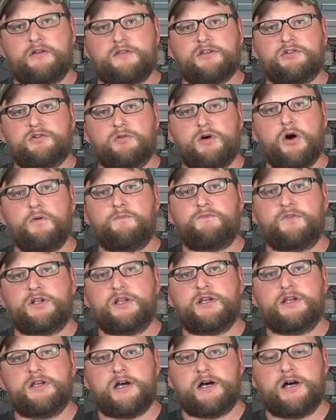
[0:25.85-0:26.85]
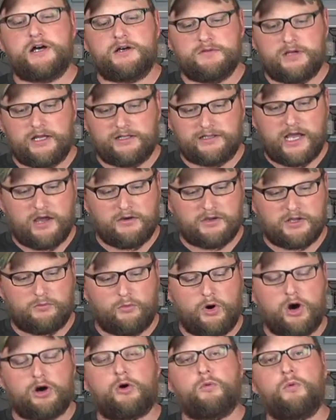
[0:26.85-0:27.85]
This will hopefully allow you to
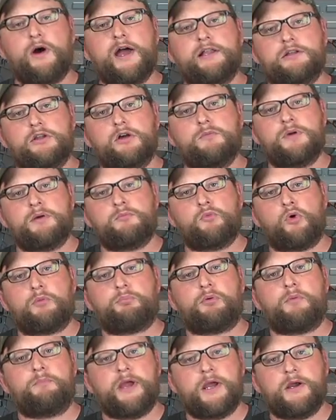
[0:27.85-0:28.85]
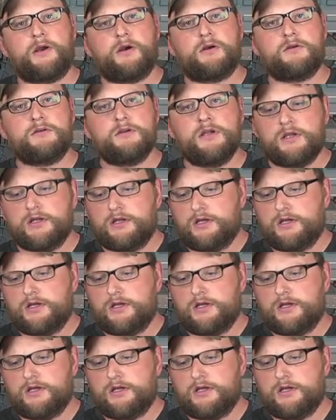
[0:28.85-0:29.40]
walk away a little bit more prepared.